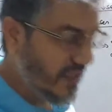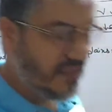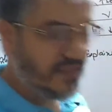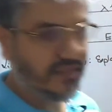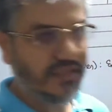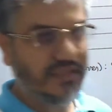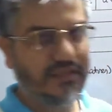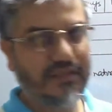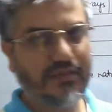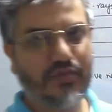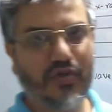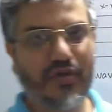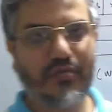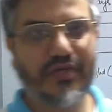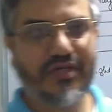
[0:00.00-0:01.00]
But there are
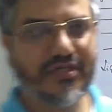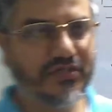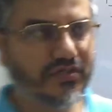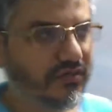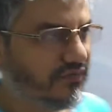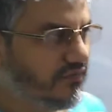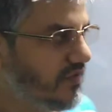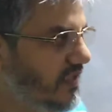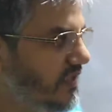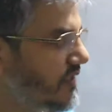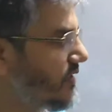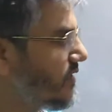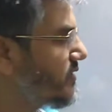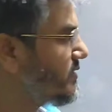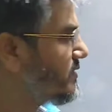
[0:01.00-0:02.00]
certain properties
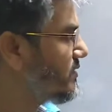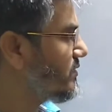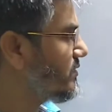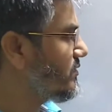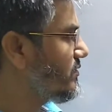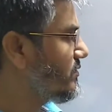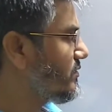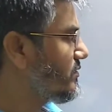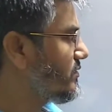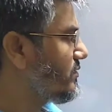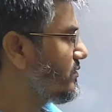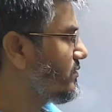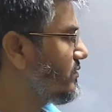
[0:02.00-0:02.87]
of light